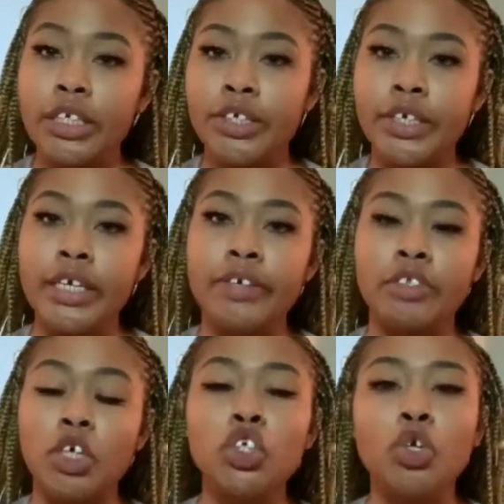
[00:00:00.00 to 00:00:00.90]
degree of
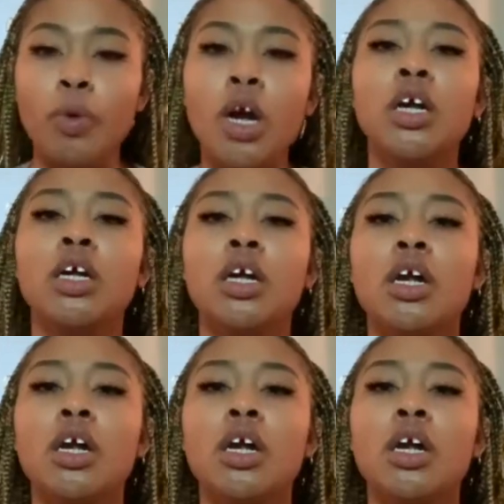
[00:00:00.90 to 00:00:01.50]
social work.